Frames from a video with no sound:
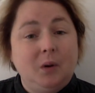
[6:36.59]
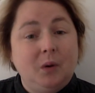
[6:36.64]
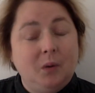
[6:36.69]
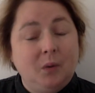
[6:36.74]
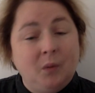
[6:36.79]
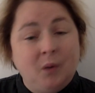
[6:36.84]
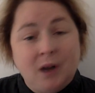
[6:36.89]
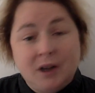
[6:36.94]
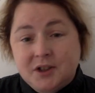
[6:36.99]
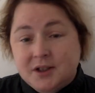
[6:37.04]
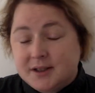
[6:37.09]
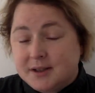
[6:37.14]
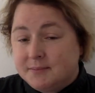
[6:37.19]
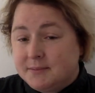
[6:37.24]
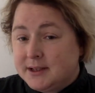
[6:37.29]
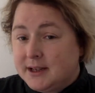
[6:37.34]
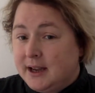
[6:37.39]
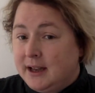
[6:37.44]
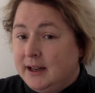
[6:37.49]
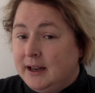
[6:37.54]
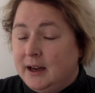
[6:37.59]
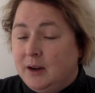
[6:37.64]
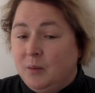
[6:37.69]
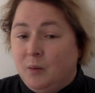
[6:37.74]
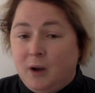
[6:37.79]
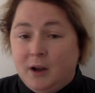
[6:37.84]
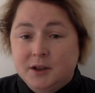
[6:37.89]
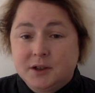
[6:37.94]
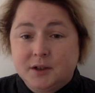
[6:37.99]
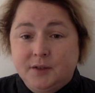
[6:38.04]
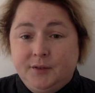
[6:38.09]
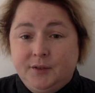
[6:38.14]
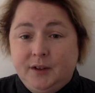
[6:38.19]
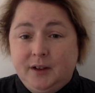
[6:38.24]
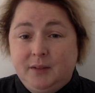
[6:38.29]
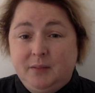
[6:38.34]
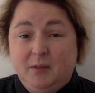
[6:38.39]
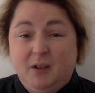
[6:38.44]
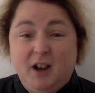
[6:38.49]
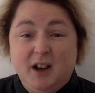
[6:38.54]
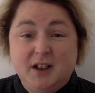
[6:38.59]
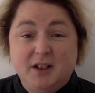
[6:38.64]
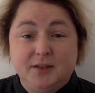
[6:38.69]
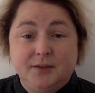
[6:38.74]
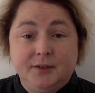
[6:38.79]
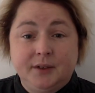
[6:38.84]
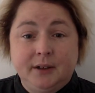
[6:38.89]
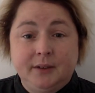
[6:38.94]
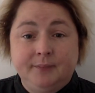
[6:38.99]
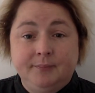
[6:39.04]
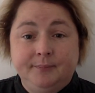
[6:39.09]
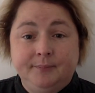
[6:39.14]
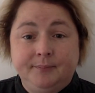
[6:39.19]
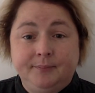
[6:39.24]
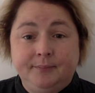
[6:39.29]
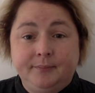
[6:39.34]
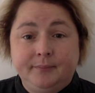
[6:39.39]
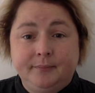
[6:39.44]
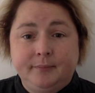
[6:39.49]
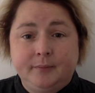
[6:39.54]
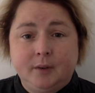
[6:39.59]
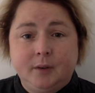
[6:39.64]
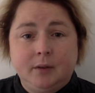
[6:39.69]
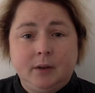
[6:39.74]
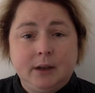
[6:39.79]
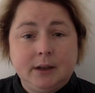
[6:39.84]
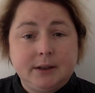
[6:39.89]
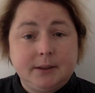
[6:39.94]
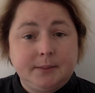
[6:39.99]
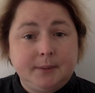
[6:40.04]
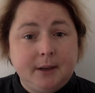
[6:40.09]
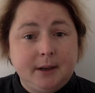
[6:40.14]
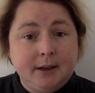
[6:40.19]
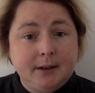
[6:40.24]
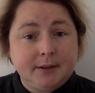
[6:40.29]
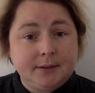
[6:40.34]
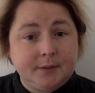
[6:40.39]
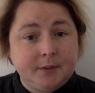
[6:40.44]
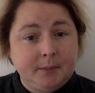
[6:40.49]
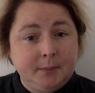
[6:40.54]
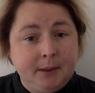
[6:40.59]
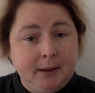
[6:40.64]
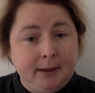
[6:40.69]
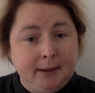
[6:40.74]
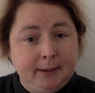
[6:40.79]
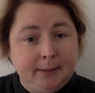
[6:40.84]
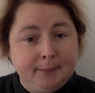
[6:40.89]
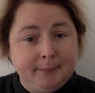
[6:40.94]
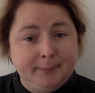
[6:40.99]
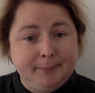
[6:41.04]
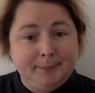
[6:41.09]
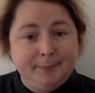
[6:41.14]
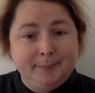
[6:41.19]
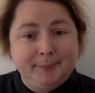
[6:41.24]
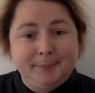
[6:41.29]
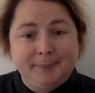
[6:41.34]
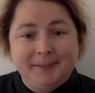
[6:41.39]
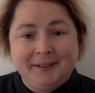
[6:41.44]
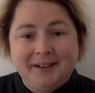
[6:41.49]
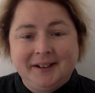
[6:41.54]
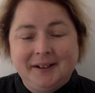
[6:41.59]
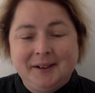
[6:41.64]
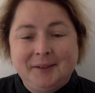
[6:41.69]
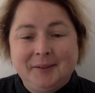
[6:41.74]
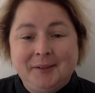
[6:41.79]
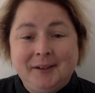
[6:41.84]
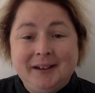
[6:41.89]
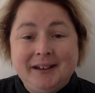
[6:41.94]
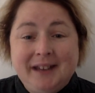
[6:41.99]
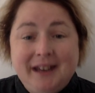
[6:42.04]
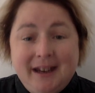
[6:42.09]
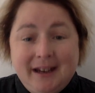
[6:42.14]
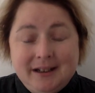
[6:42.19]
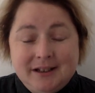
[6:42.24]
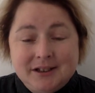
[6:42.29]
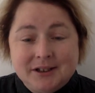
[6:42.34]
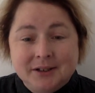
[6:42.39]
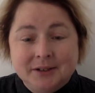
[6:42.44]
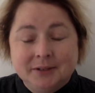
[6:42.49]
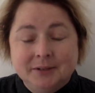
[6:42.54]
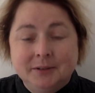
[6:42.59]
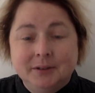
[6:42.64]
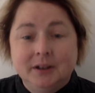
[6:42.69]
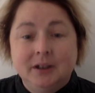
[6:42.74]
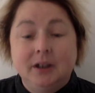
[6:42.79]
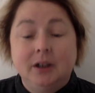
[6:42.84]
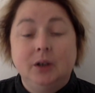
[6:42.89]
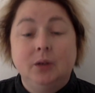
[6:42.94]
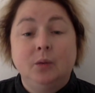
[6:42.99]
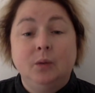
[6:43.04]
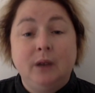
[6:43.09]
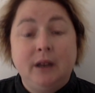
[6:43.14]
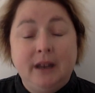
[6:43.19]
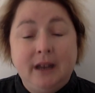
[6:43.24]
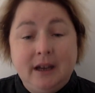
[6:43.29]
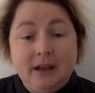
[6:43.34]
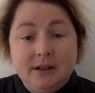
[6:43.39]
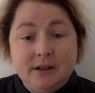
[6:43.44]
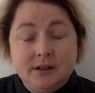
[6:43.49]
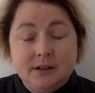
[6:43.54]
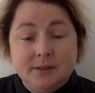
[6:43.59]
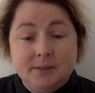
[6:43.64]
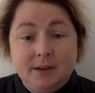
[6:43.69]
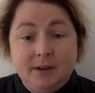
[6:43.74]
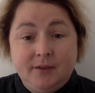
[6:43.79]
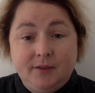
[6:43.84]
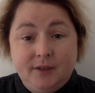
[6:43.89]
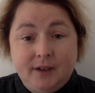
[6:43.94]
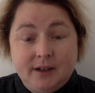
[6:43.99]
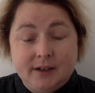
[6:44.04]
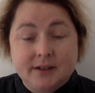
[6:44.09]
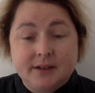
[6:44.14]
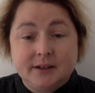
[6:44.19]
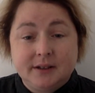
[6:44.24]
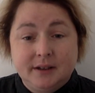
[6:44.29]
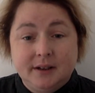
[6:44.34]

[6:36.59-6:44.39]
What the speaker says: Watch some telly. Watch a film. Write a film. Write a part for me. We need you. We need you to be fit.